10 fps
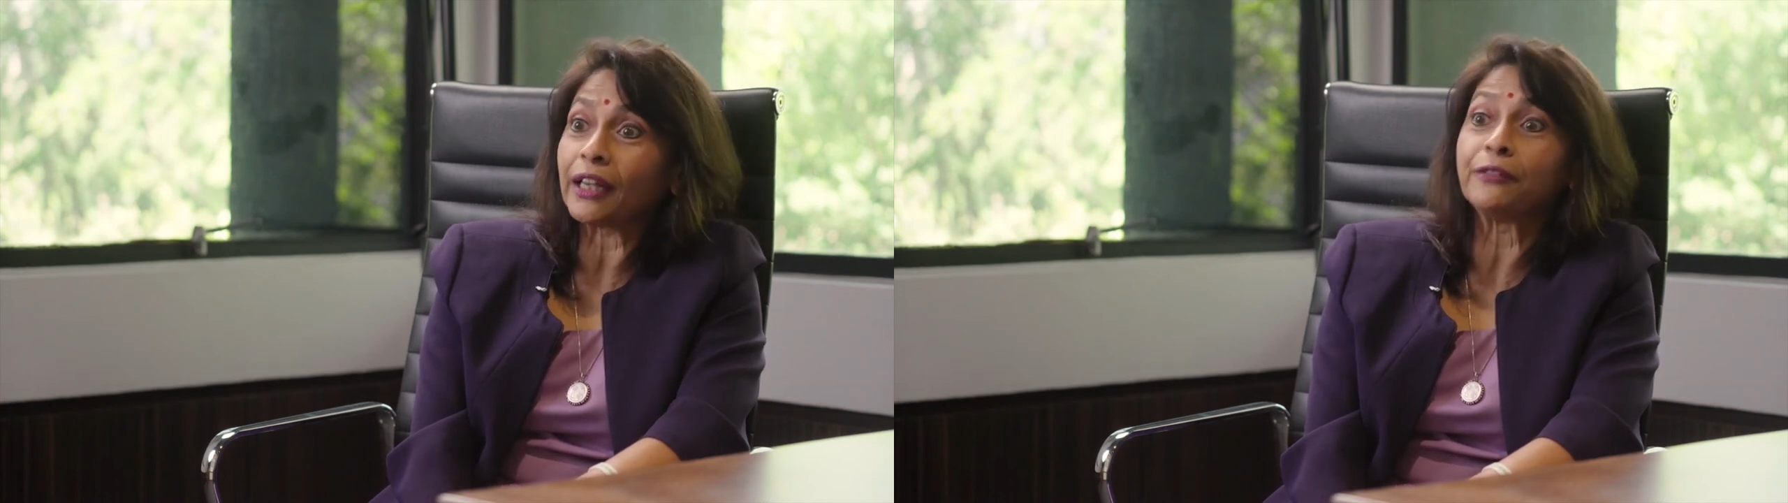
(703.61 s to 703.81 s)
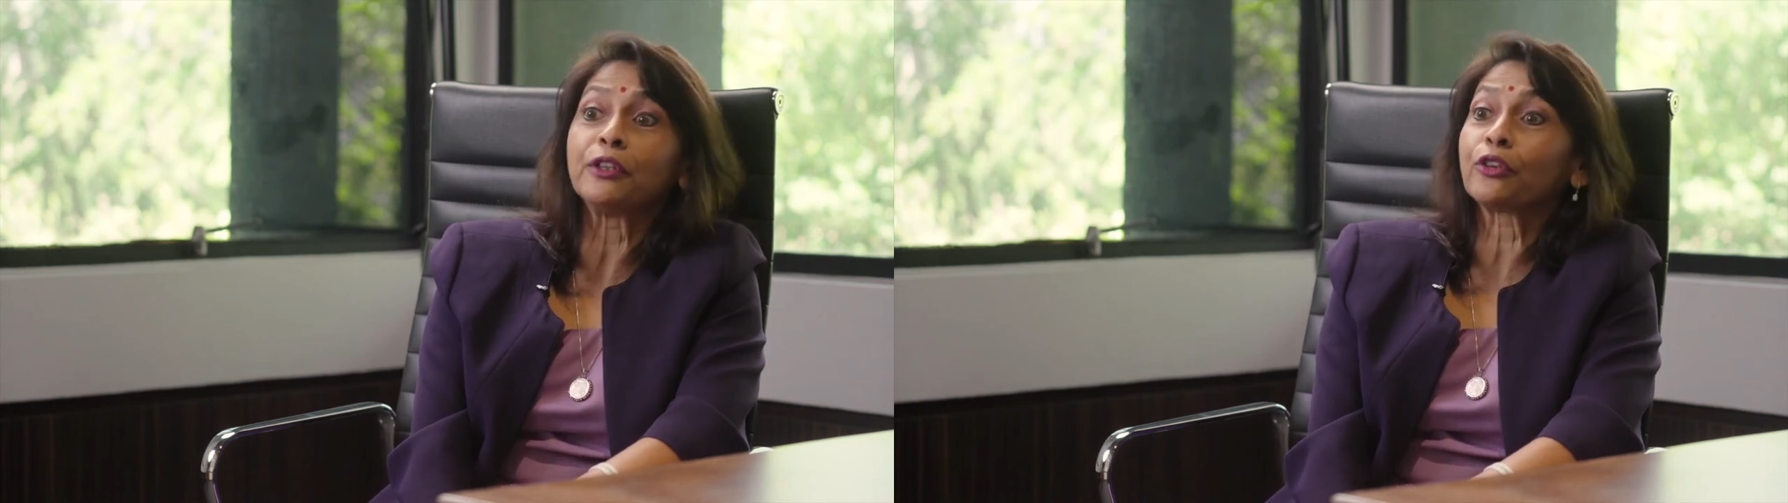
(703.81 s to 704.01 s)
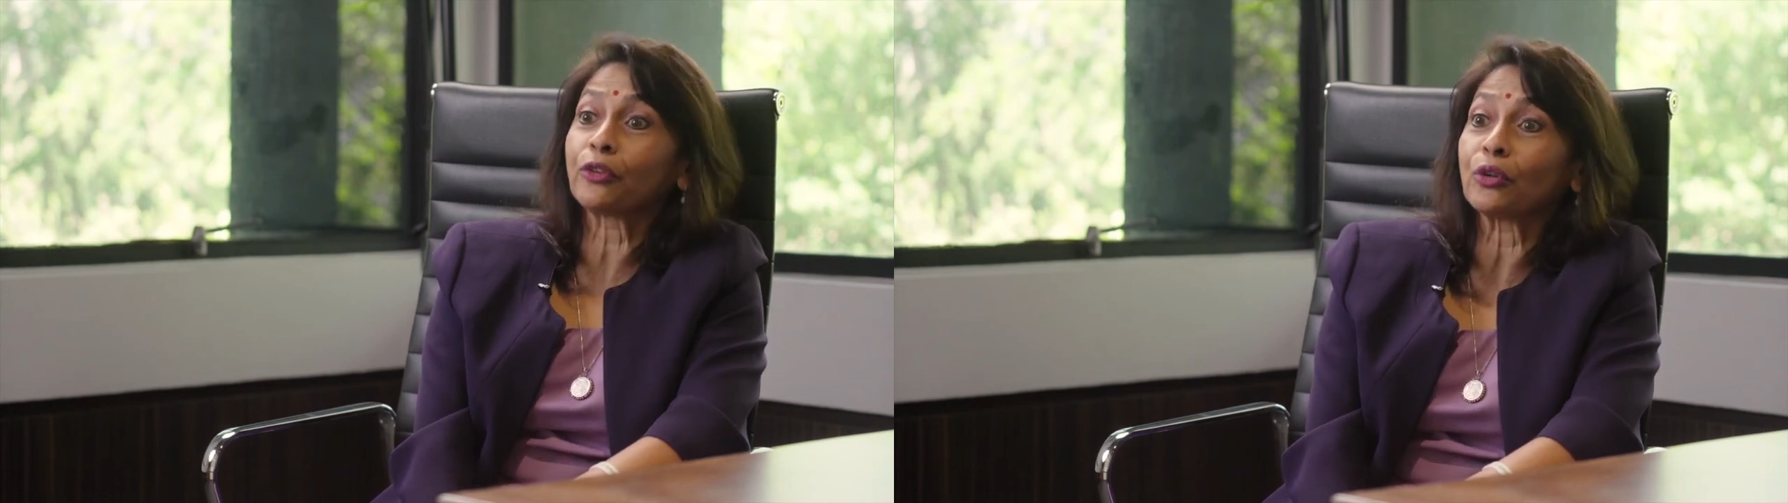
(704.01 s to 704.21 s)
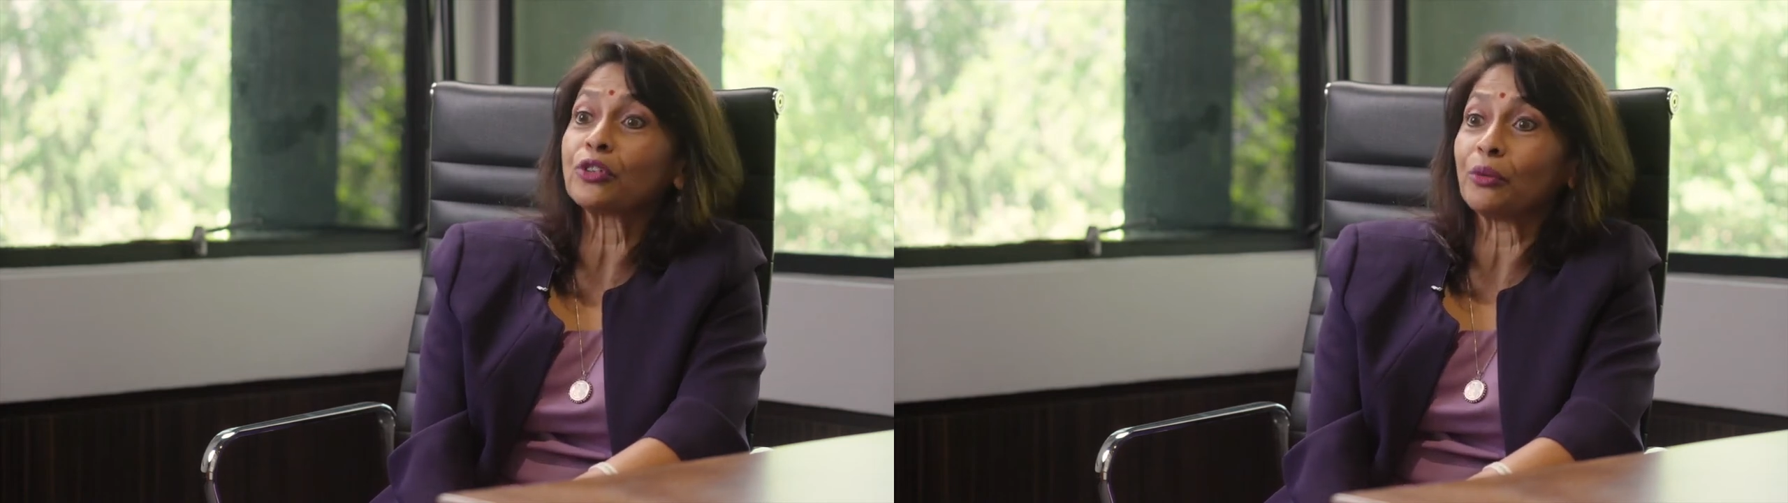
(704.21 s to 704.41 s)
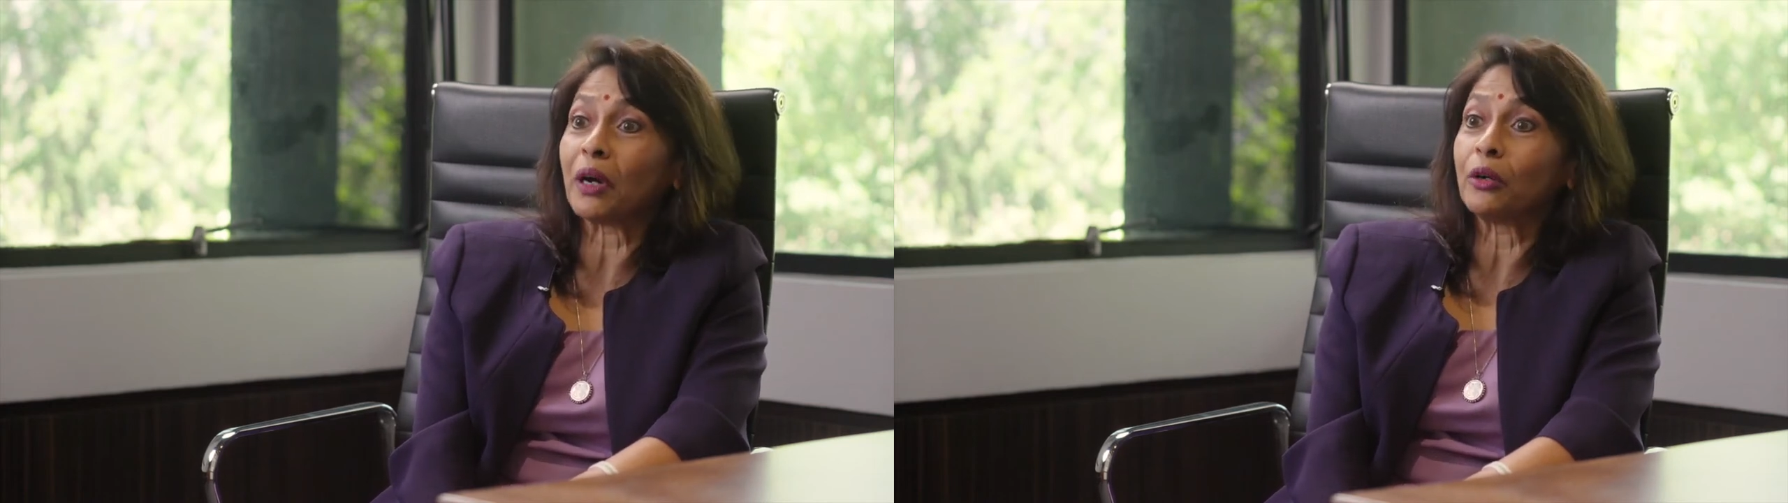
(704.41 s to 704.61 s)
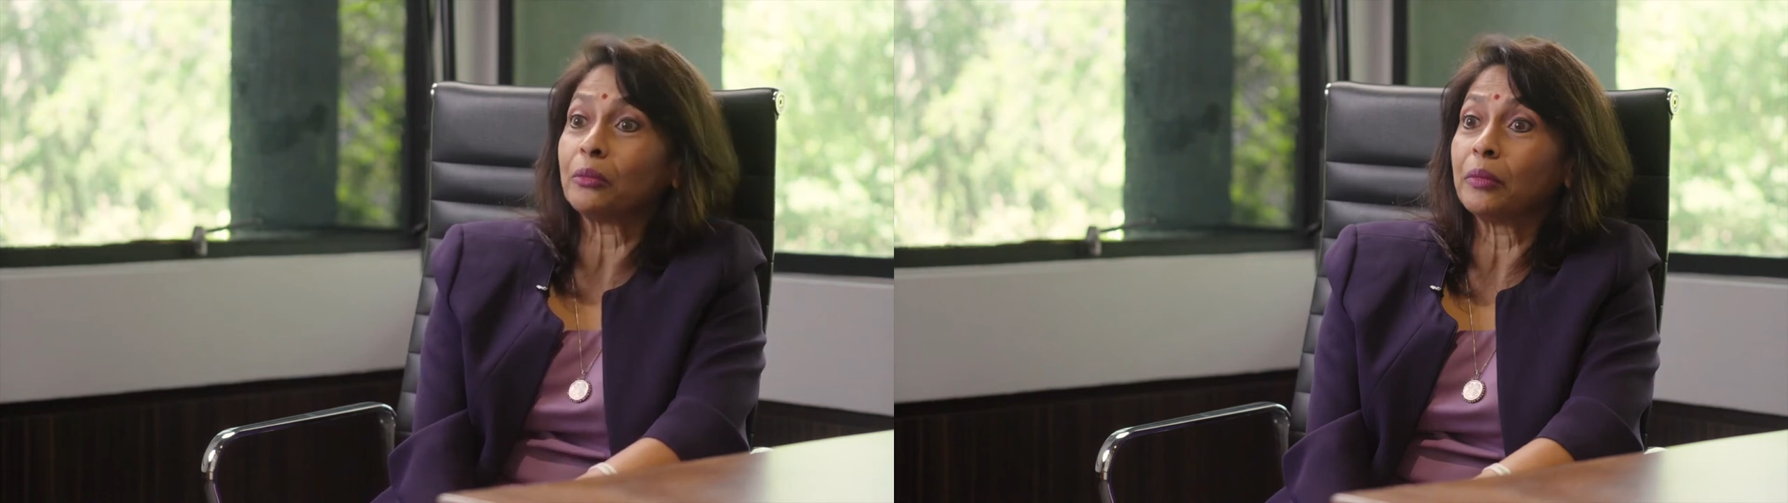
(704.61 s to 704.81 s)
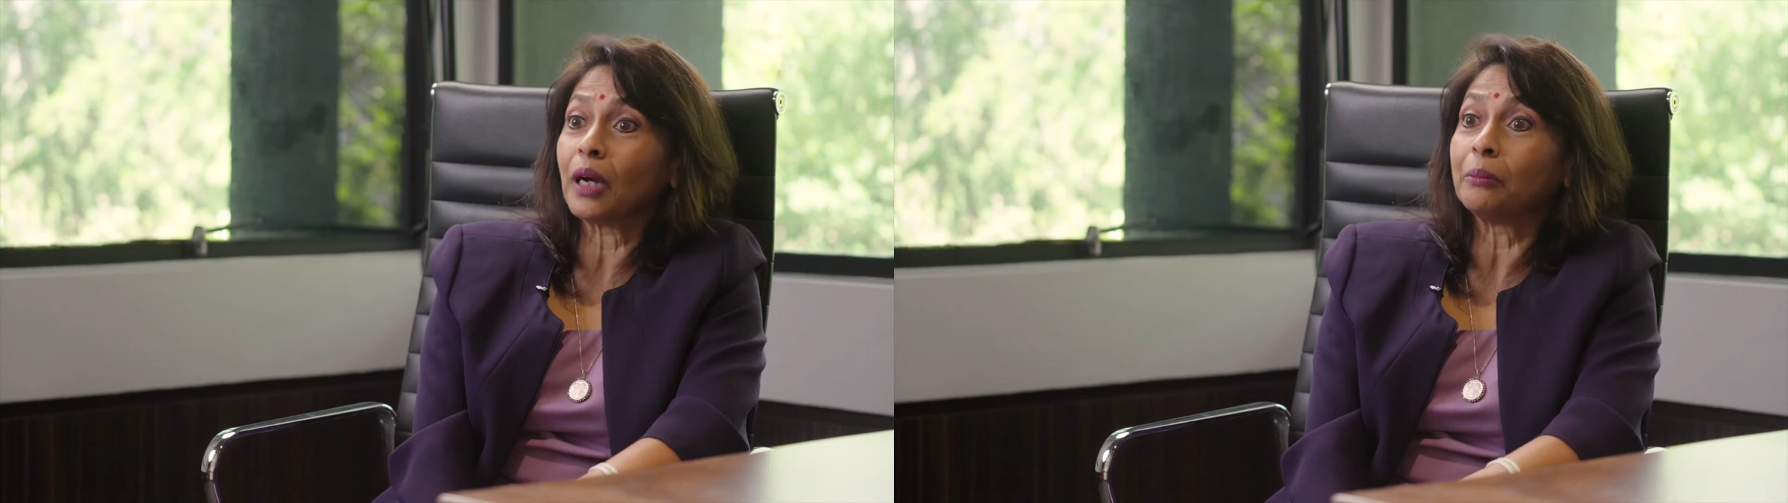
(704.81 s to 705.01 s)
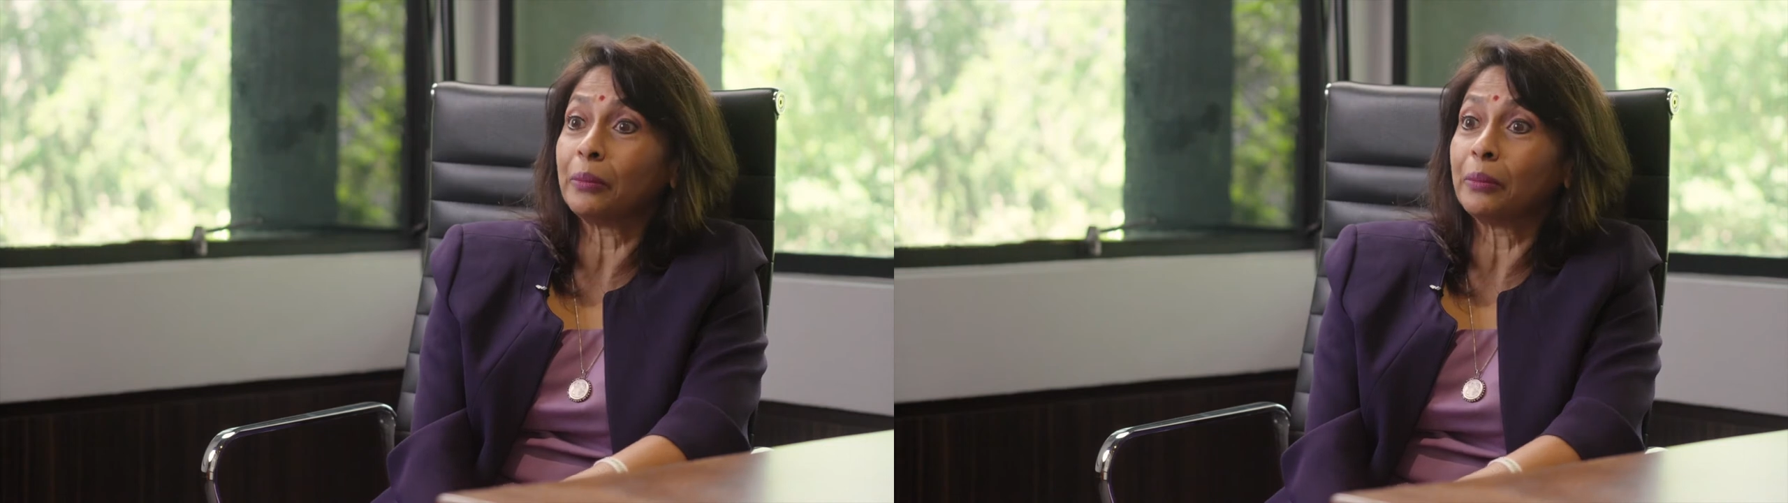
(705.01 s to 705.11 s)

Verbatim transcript: I even thought about uh,